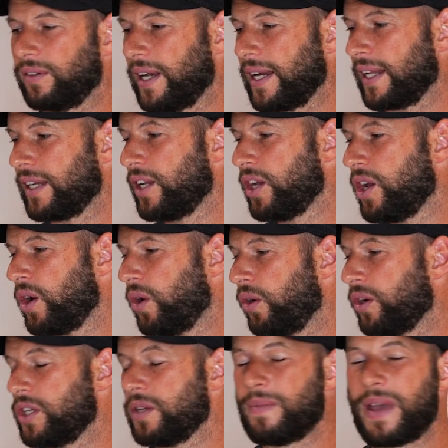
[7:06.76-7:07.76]
running,
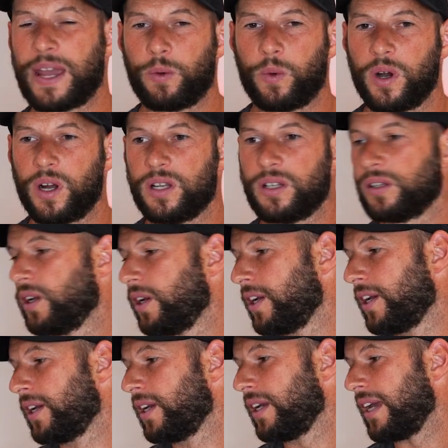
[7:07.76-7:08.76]
or you may want
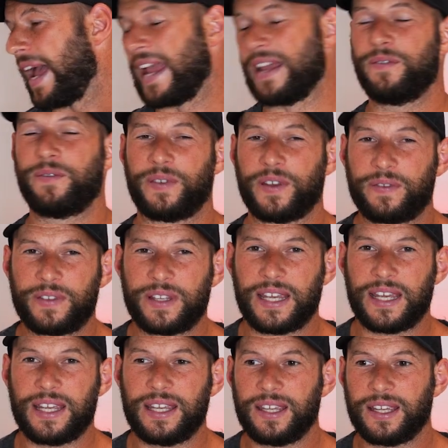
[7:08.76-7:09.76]

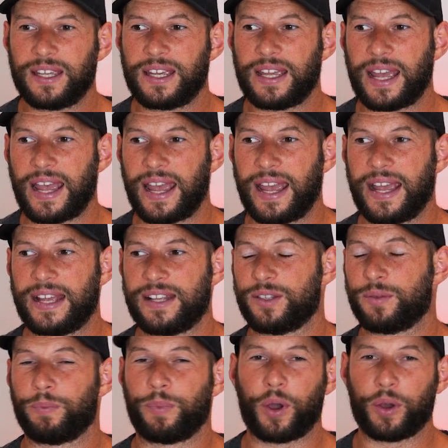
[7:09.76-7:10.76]
850
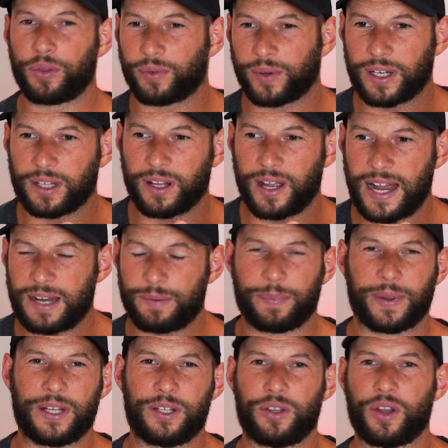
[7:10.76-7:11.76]
and both red light,
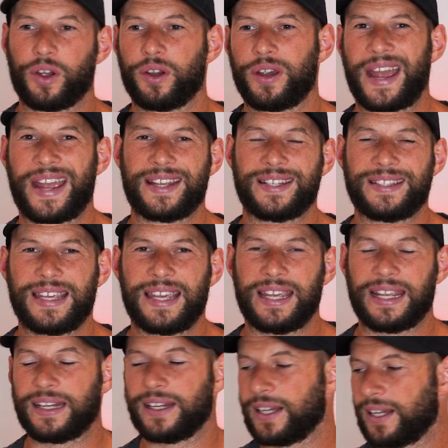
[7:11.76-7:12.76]
but no
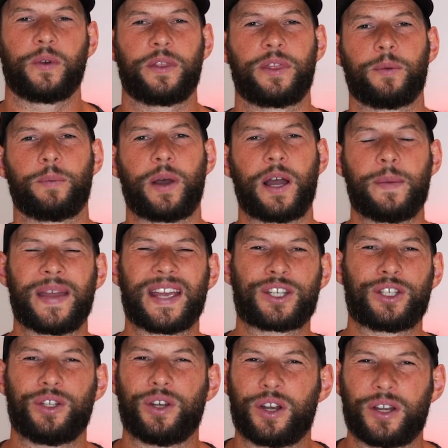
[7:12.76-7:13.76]
810. With the
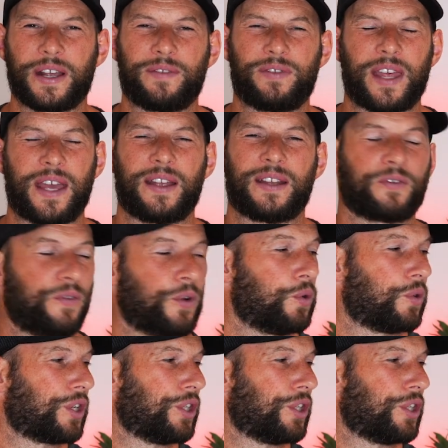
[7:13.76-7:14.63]
Biomax, you don't have that full